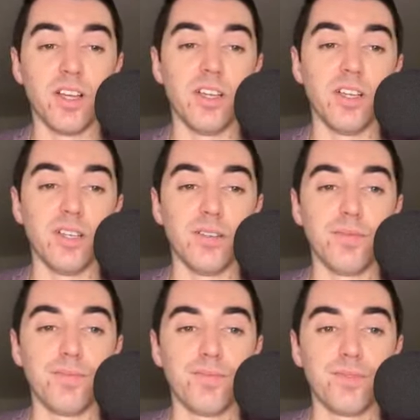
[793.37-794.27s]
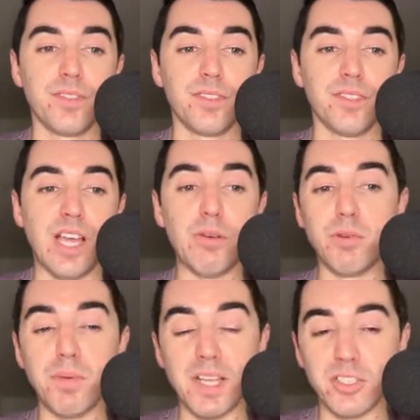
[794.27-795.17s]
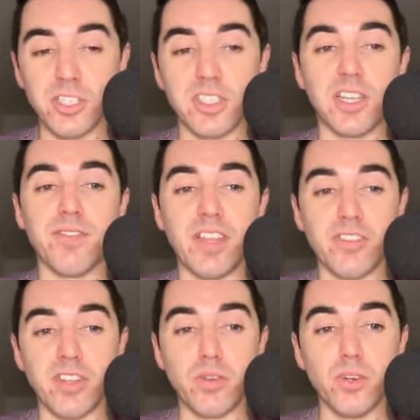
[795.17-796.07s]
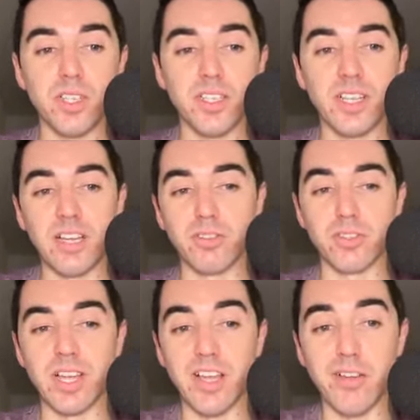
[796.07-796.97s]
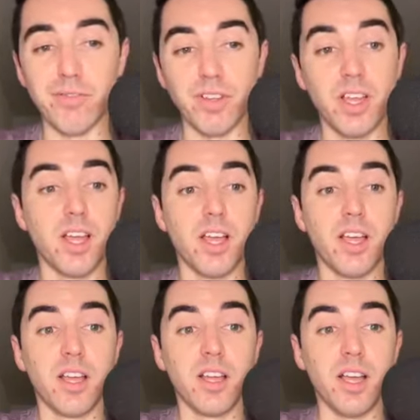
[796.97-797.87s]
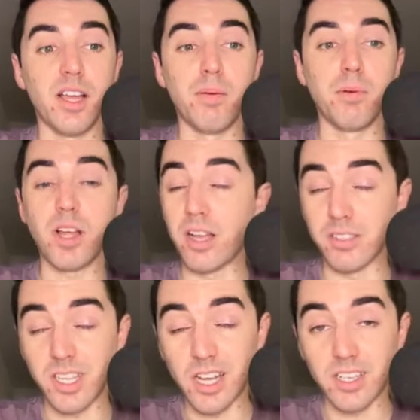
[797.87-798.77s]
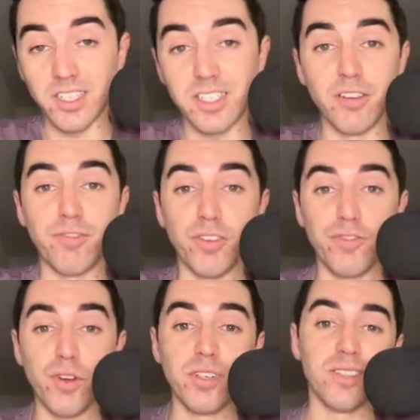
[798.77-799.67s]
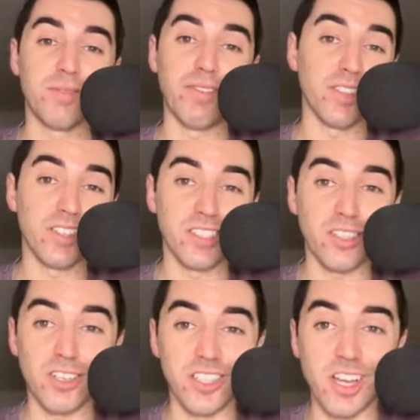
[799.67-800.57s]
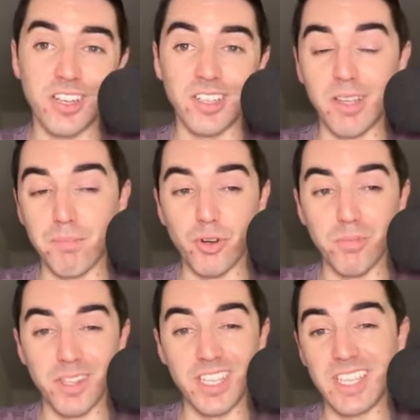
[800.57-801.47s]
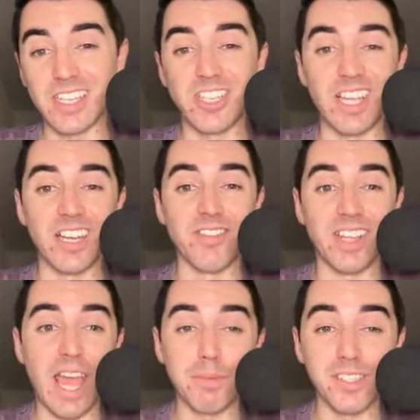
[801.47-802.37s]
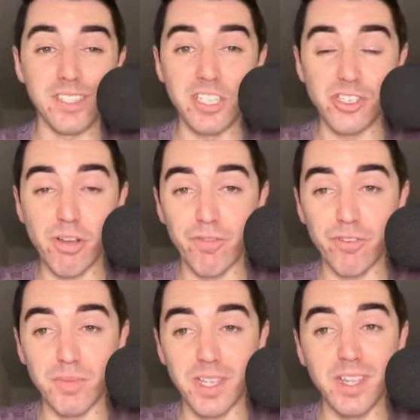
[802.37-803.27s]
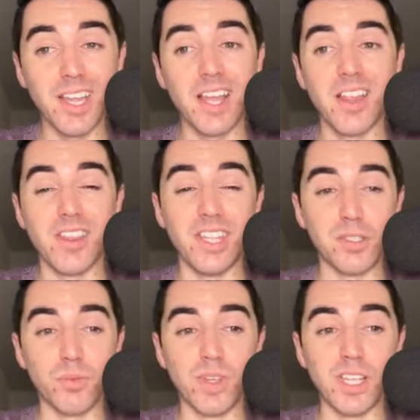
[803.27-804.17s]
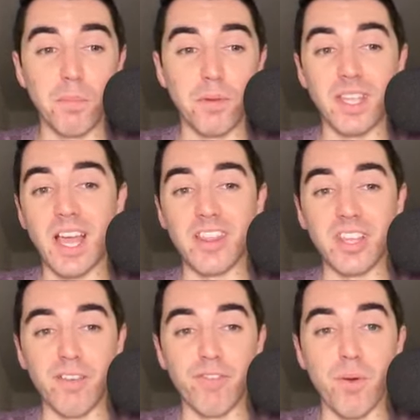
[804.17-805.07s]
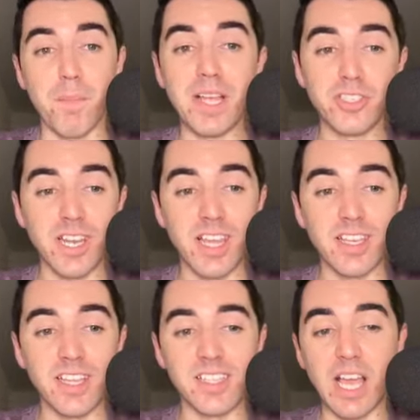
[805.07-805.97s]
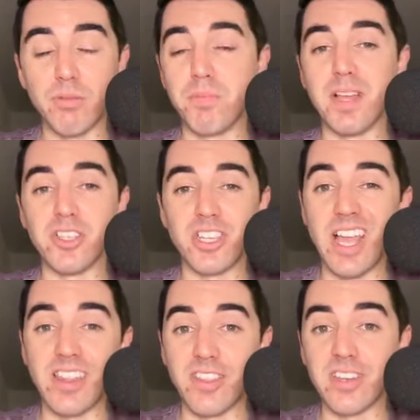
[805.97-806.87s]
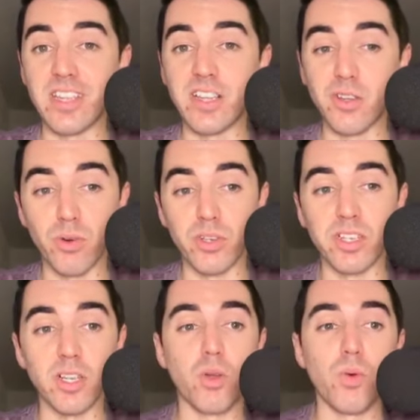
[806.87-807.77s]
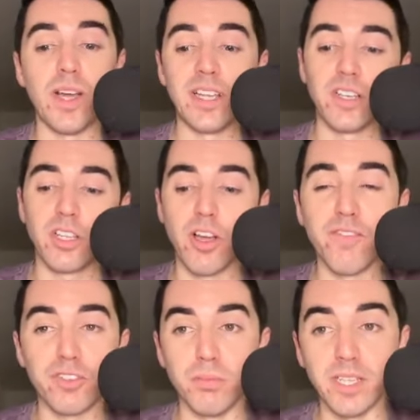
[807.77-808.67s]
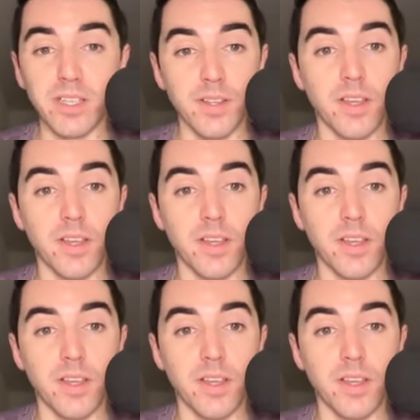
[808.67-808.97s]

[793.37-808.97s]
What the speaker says: I would bench instead of Anthony Gordon. I also have Bukayo Saka instead of Phil Foden. Definitely going to start Saka at Bournemouth. He's actually kind of a captaincy shout for me this week. But yeah, I think for benching headaches, I would bench Anthony Gordon quite comfortably.